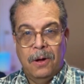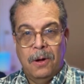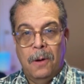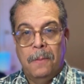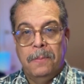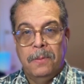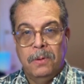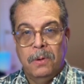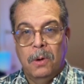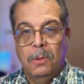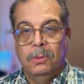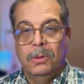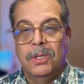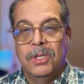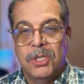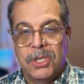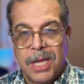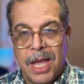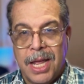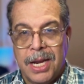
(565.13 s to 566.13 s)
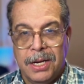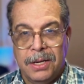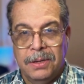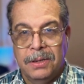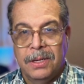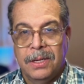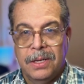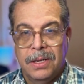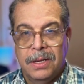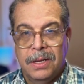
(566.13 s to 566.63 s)
upgrow the channel.
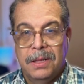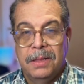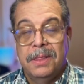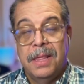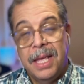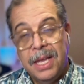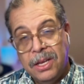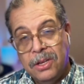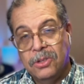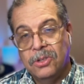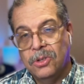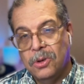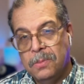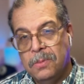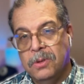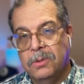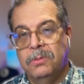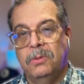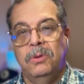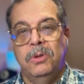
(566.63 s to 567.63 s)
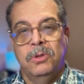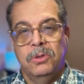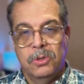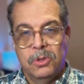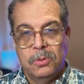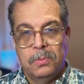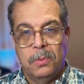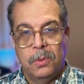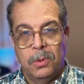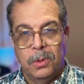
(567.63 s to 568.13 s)
Thank you so much for your
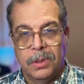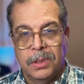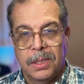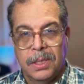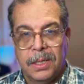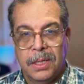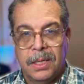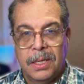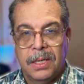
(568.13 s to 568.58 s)
support.